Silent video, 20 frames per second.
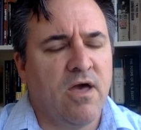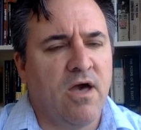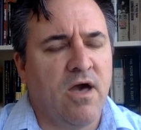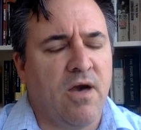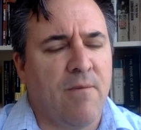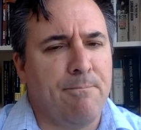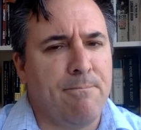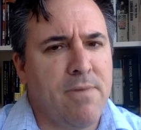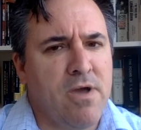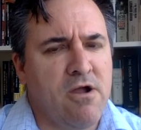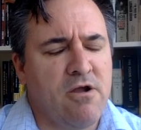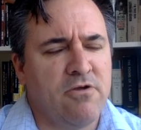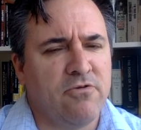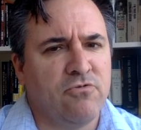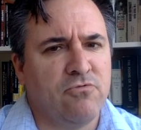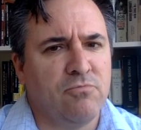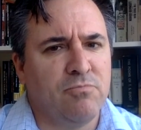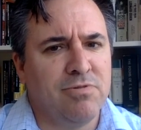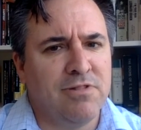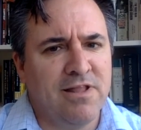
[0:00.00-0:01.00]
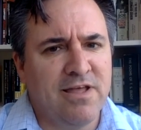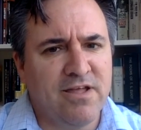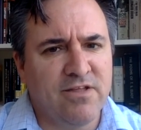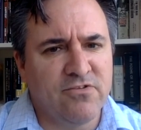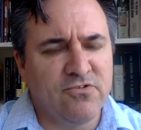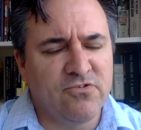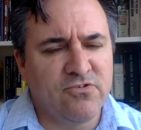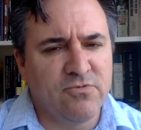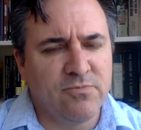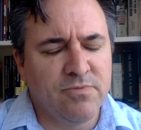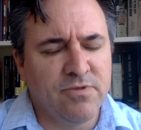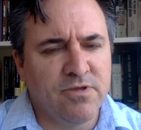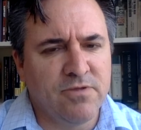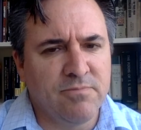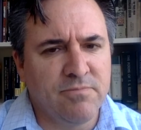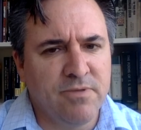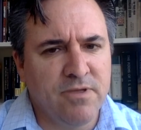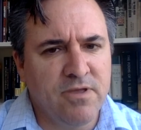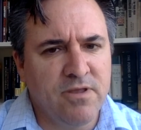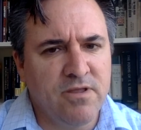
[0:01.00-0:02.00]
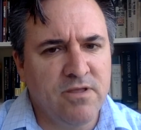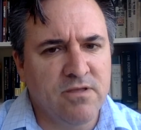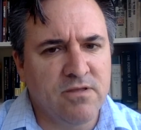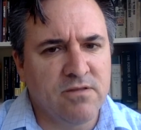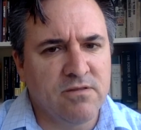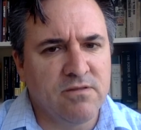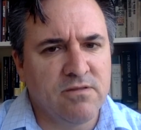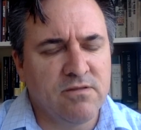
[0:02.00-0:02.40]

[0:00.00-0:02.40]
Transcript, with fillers: a marital pledge to be obedient.